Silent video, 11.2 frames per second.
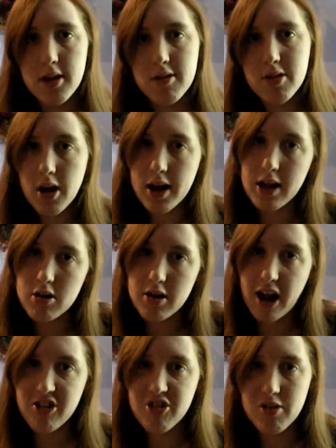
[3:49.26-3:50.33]
There's a lot of
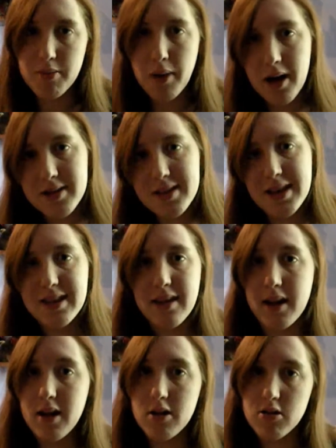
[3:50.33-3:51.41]
international politics
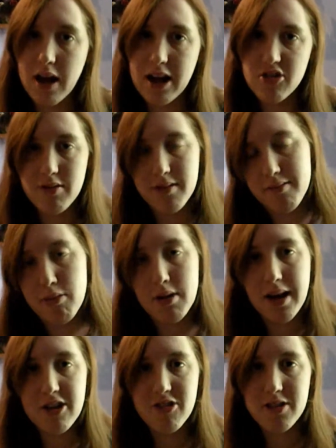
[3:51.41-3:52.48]
and international
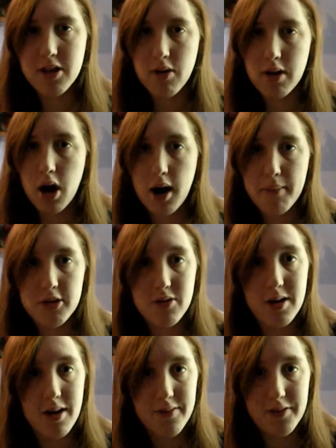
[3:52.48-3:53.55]
relations going on
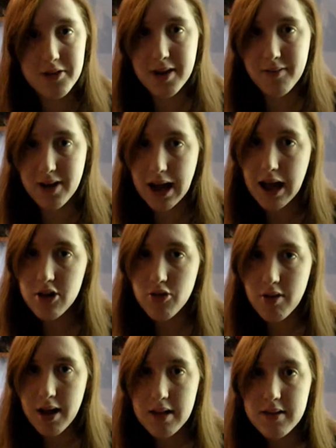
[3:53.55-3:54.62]
between all the different
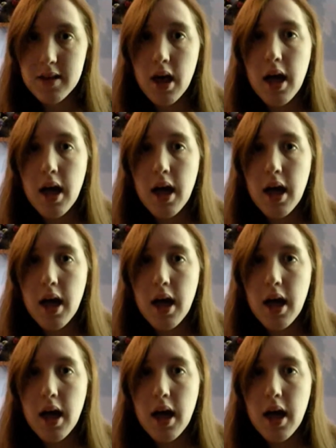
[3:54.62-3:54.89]
countries,